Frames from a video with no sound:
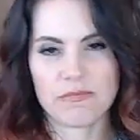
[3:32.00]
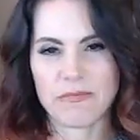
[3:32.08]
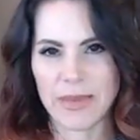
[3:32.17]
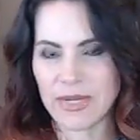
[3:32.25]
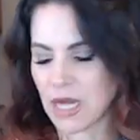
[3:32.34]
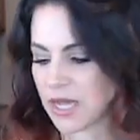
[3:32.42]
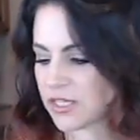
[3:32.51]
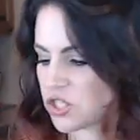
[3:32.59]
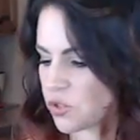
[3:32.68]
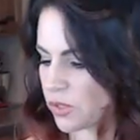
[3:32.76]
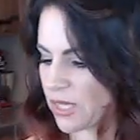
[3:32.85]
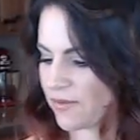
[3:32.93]
maybe 9
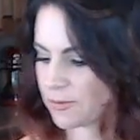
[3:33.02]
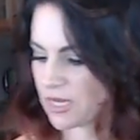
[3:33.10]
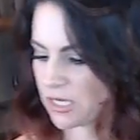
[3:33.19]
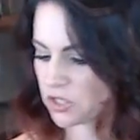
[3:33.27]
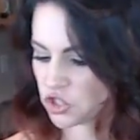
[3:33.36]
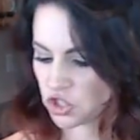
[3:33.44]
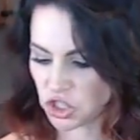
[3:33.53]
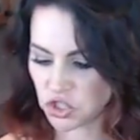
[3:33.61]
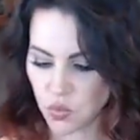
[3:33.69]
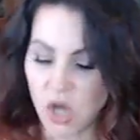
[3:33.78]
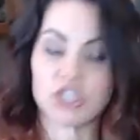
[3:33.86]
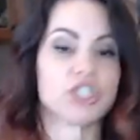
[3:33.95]
to 11 minutes.
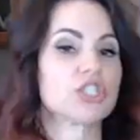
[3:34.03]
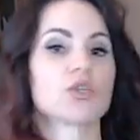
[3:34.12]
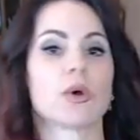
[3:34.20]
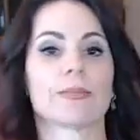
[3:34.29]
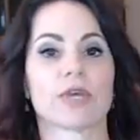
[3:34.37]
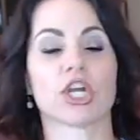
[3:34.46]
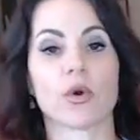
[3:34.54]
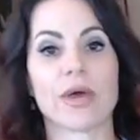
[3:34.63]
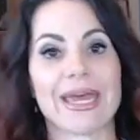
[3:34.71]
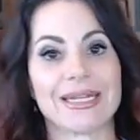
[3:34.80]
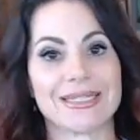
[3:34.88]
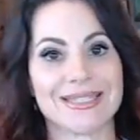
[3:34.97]
Just watch it. So I'm going to go
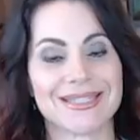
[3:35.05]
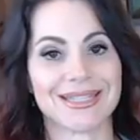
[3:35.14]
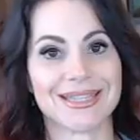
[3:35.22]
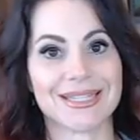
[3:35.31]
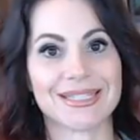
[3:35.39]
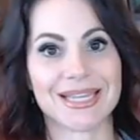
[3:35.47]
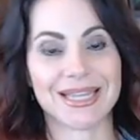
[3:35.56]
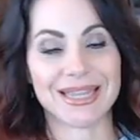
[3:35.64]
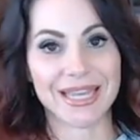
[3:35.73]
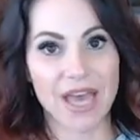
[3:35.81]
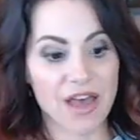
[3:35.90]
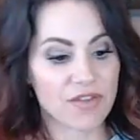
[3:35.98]
ahead and stick this in
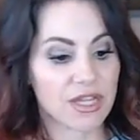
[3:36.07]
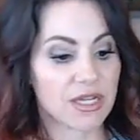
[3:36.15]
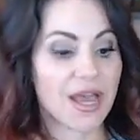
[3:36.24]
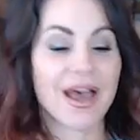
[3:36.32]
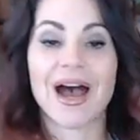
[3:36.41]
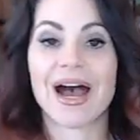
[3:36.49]
the oven.